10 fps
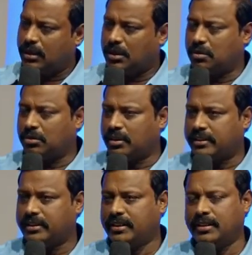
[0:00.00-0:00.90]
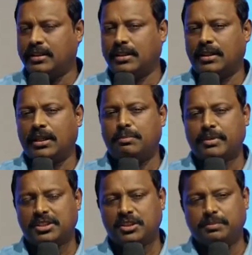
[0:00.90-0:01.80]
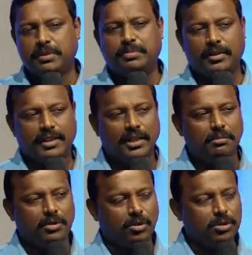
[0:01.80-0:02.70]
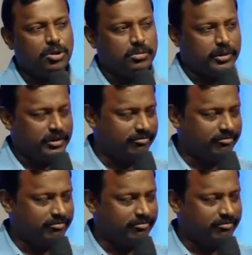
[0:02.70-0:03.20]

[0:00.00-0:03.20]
Around 13 leprosy people came close to me.